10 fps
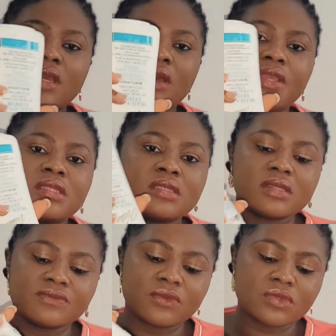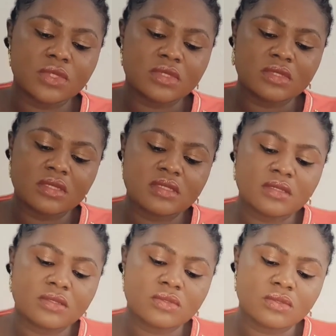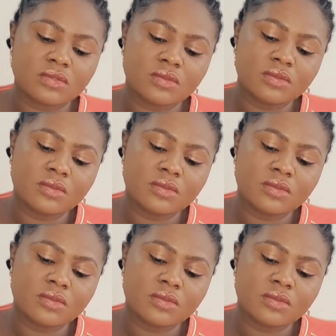it out, it's easy for, it's easy to